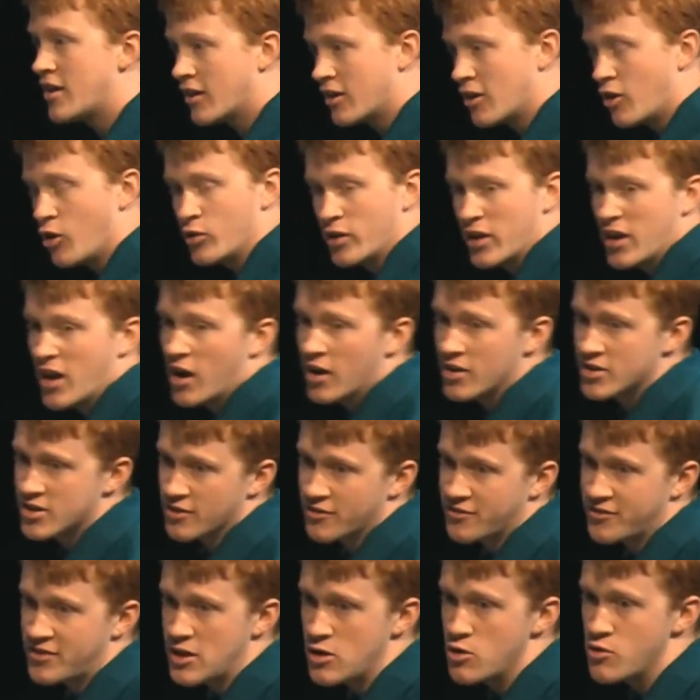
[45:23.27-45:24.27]
can only hunt a
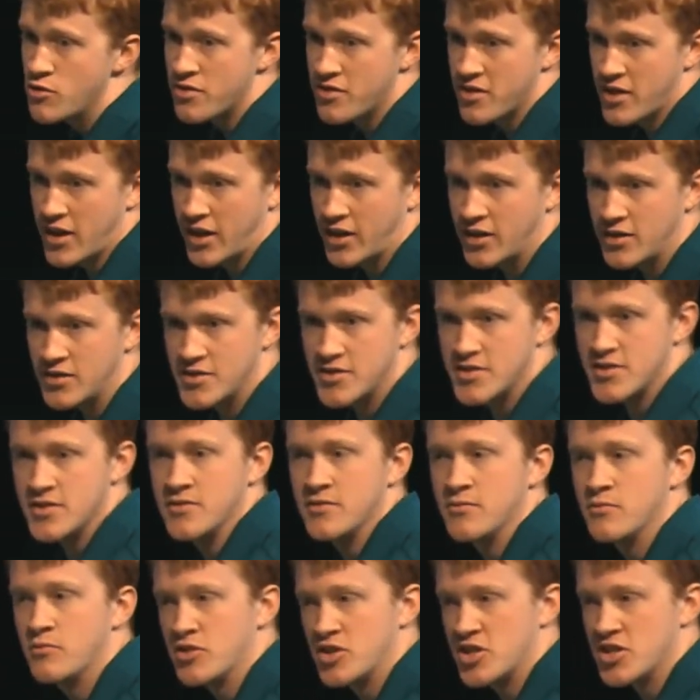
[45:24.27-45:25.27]
few things,
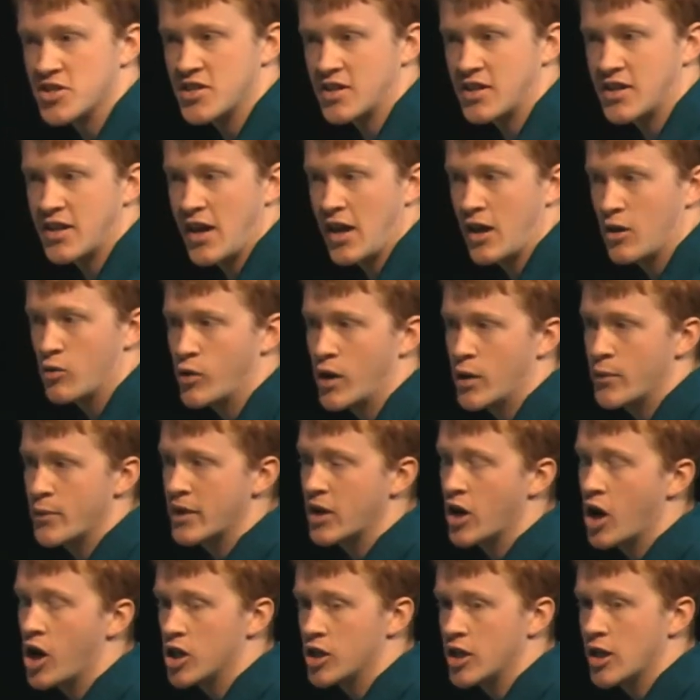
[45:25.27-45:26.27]
which is again why we
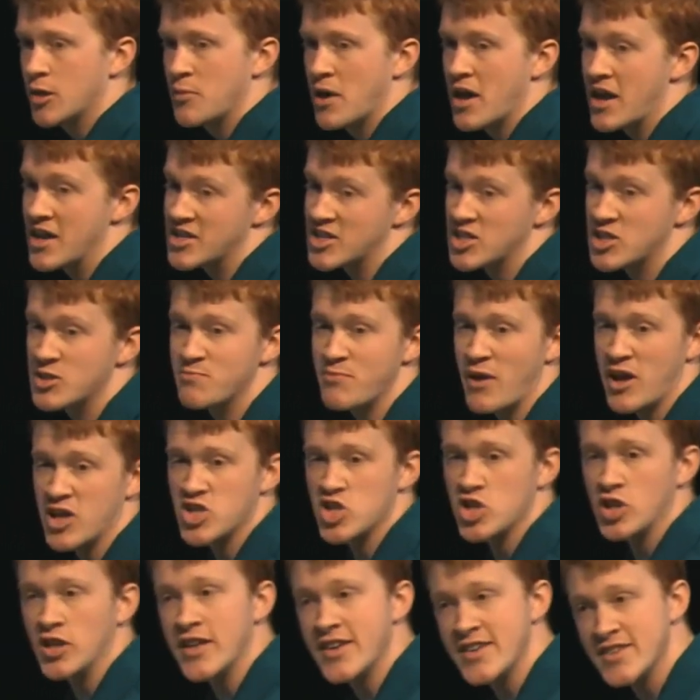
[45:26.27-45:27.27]
call him a
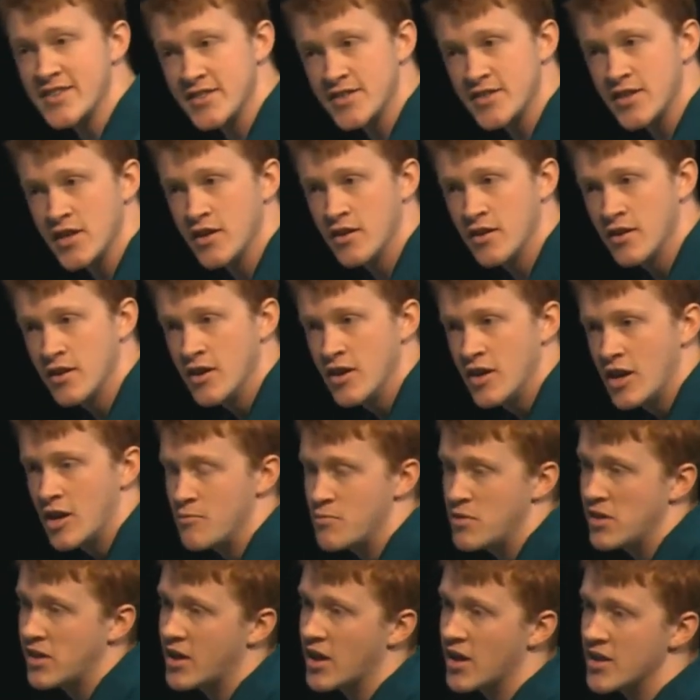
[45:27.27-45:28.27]
specialist. And
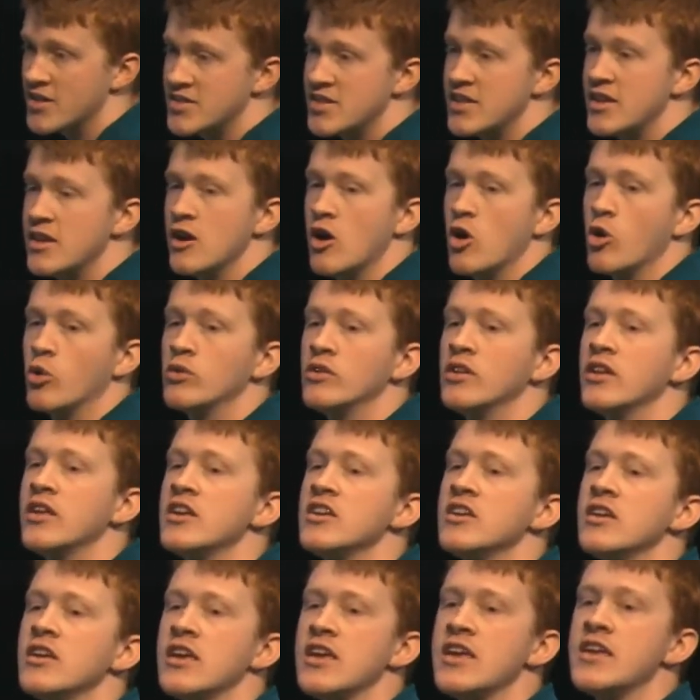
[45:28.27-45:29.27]
because he
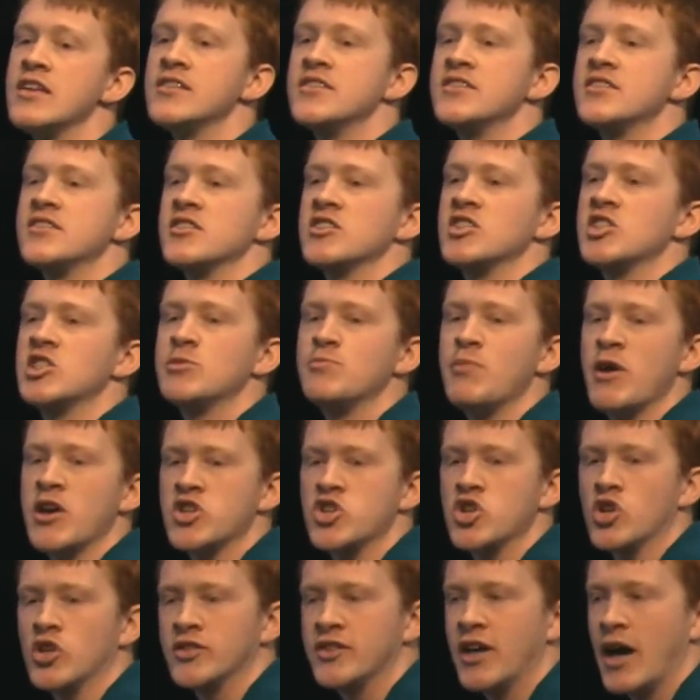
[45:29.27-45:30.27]
only eats
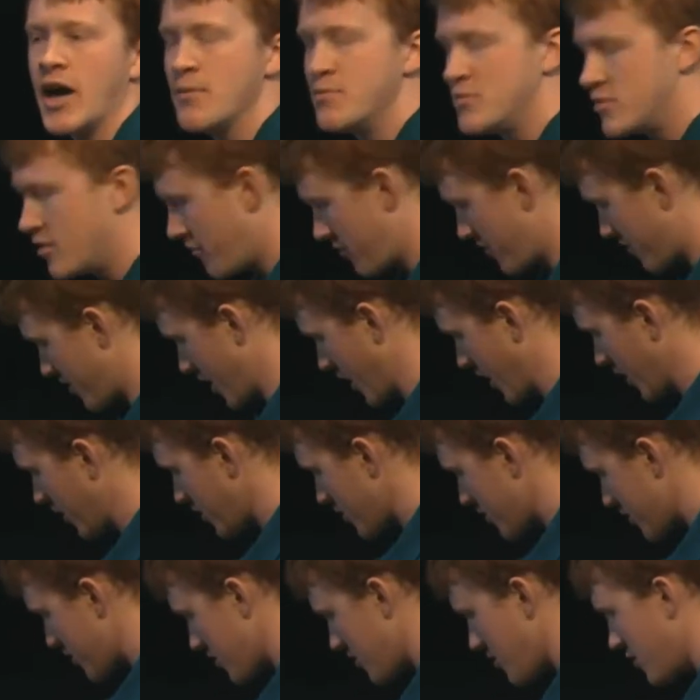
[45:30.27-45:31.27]
special types of
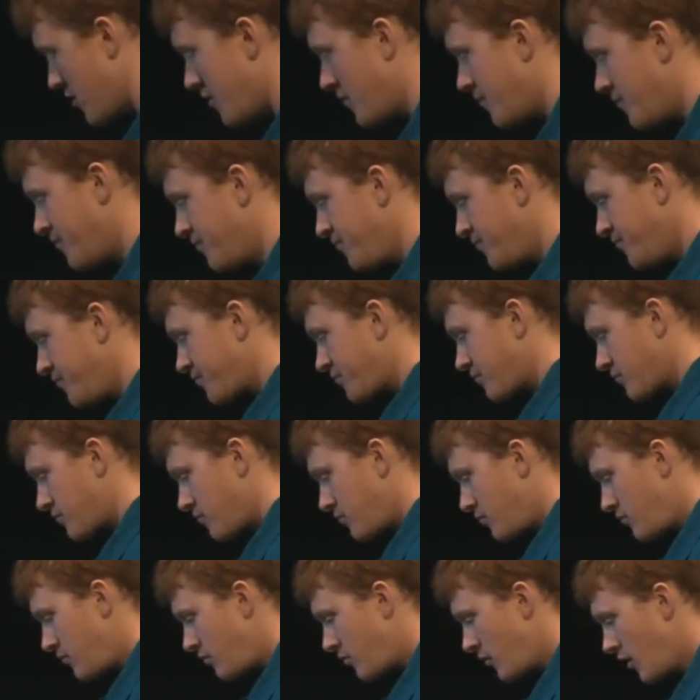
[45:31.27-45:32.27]
things,
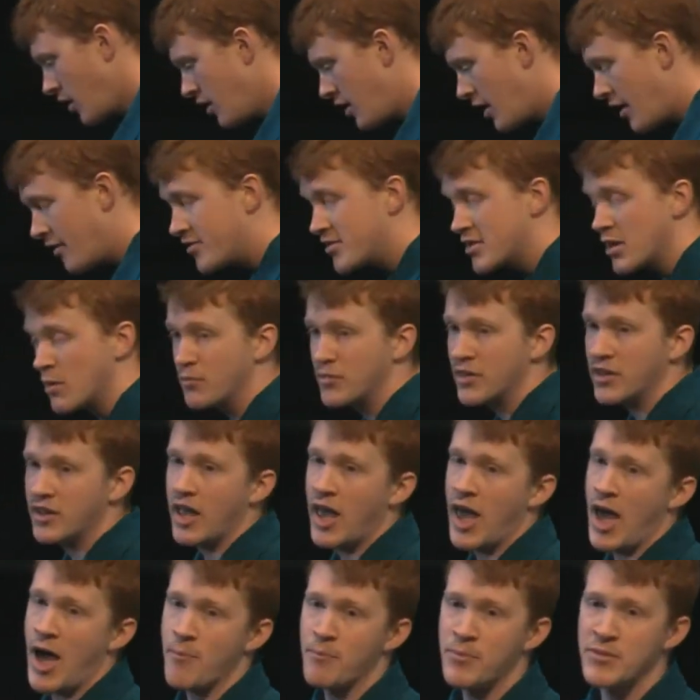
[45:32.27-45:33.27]
if something
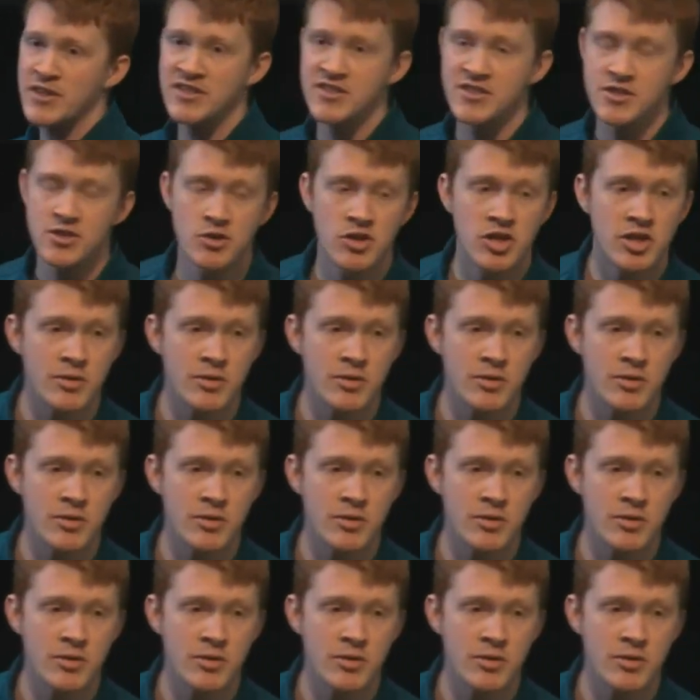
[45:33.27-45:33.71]
happens to